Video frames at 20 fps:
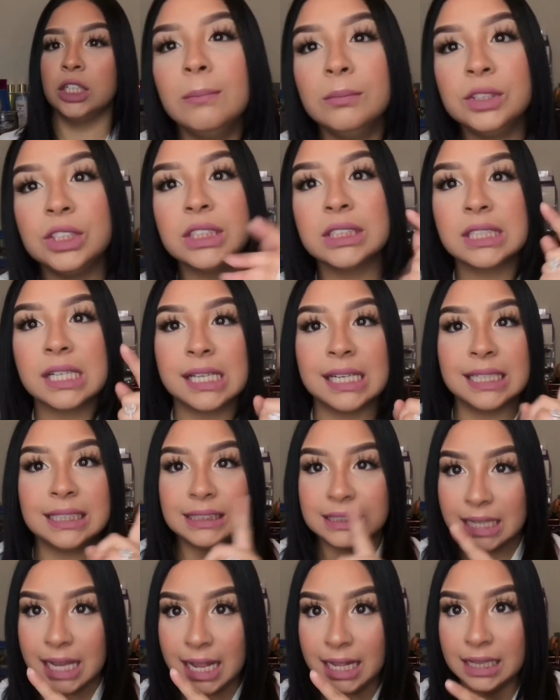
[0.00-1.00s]
I'm just gonna
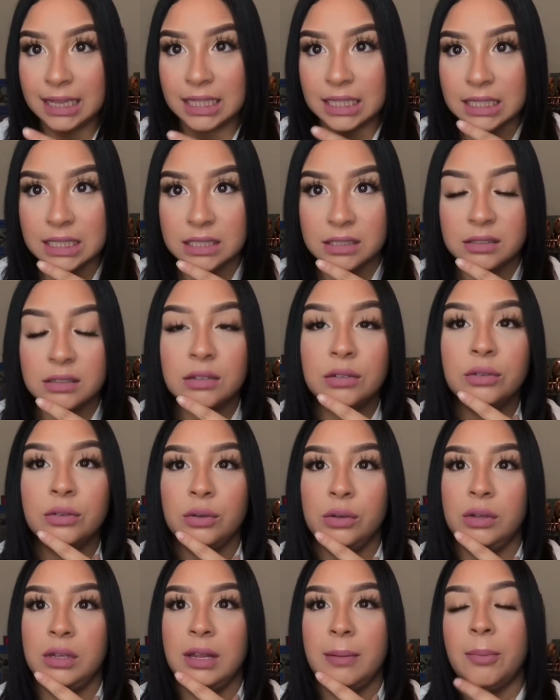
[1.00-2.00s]
take this
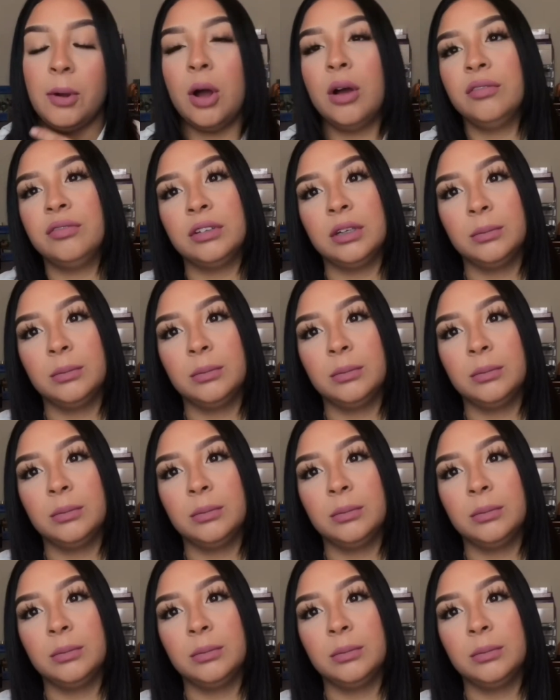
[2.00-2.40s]
nude lip off,